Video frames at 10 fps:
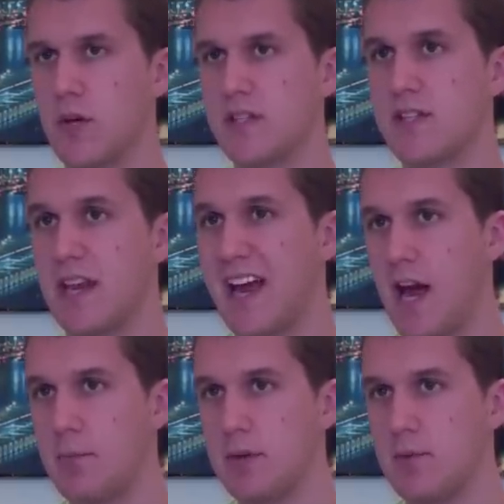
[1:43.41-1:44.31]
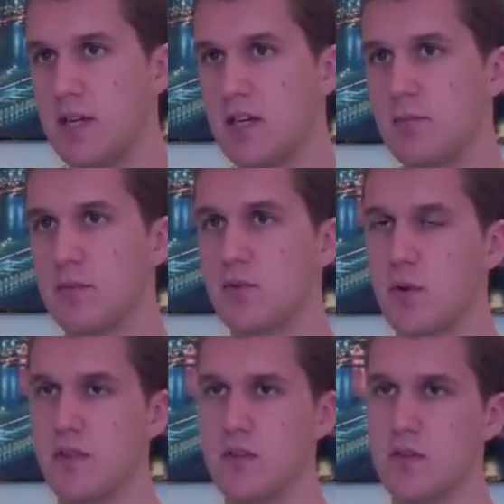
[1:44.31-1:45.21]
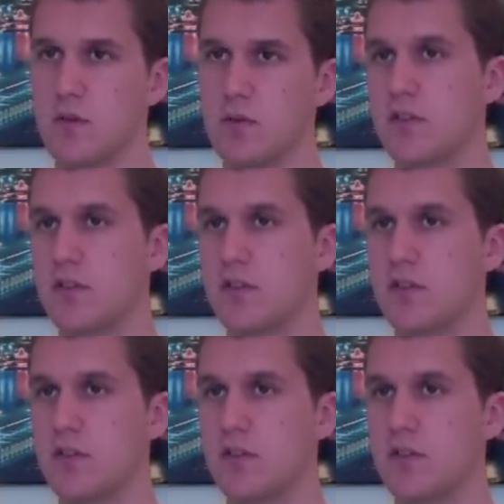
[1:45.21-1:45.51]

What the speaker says: hits that happy medium between the two.